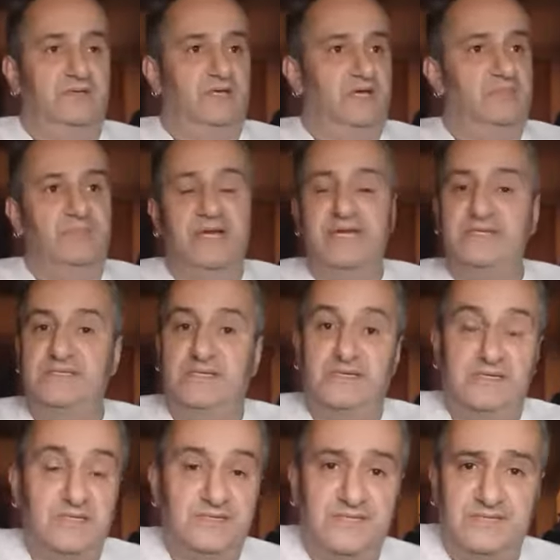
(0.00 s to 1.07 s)

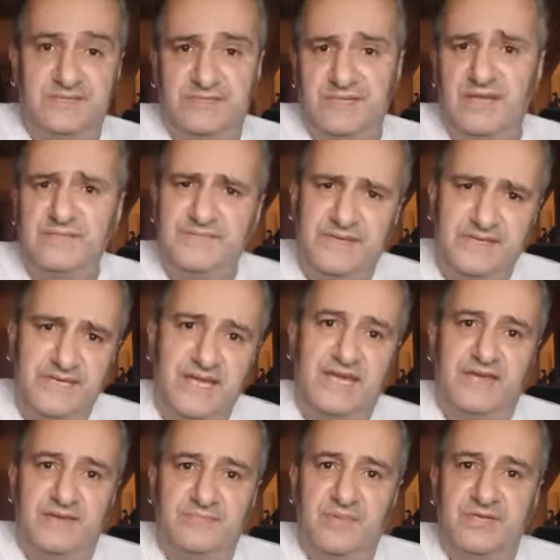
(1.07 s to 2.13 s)
amazing. Uh, the, don't
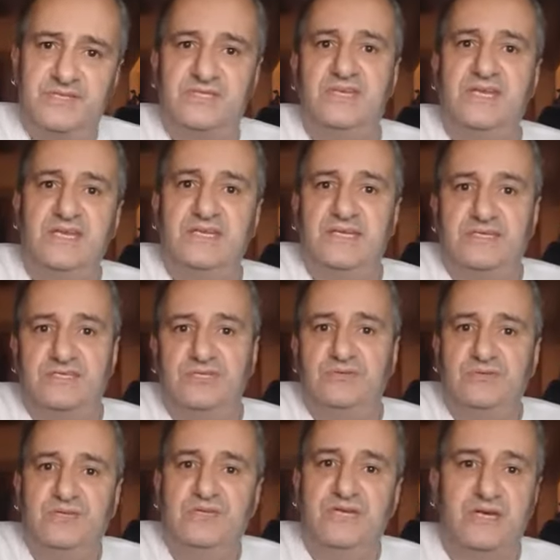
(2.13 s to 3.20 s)
forget, Martinez, you
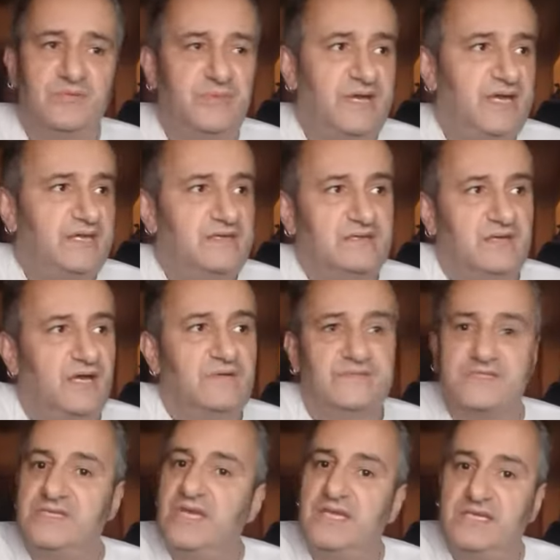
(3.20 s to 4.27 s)
can go back over
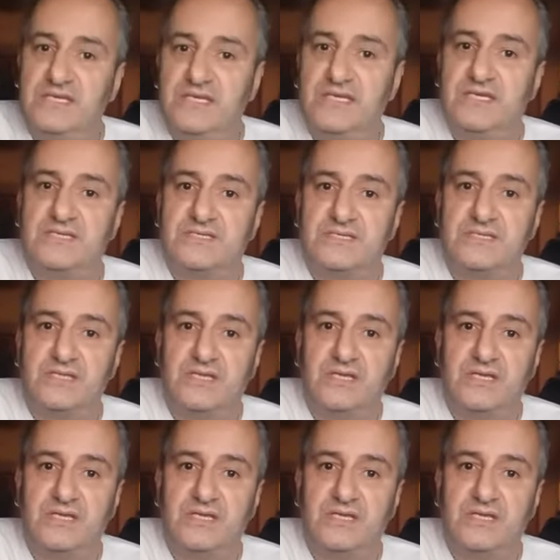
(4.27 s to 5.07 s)
10 years.